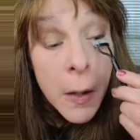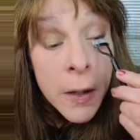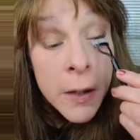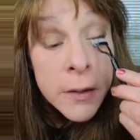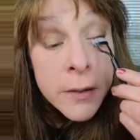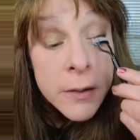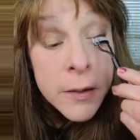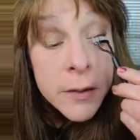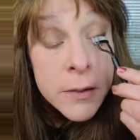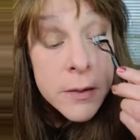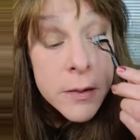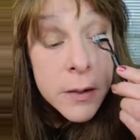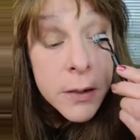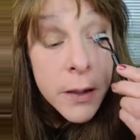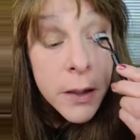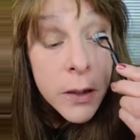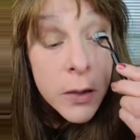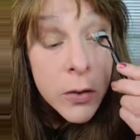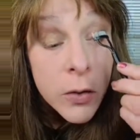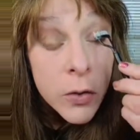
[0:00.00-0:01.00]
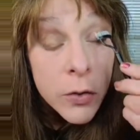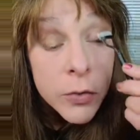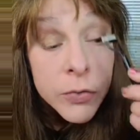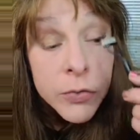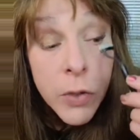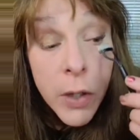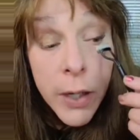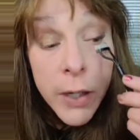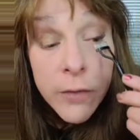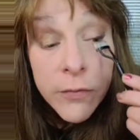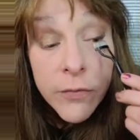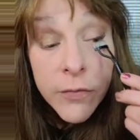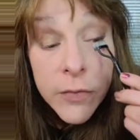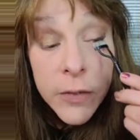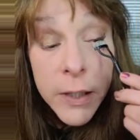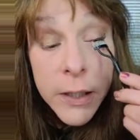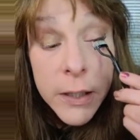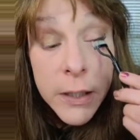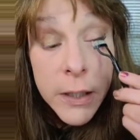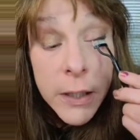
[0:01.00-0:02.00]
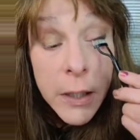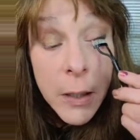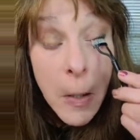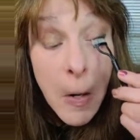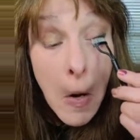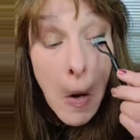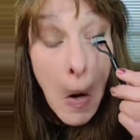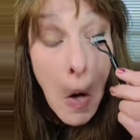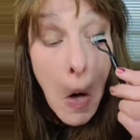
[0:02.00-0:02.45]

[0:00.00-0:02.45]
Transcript: It tends to get a little dry and flaky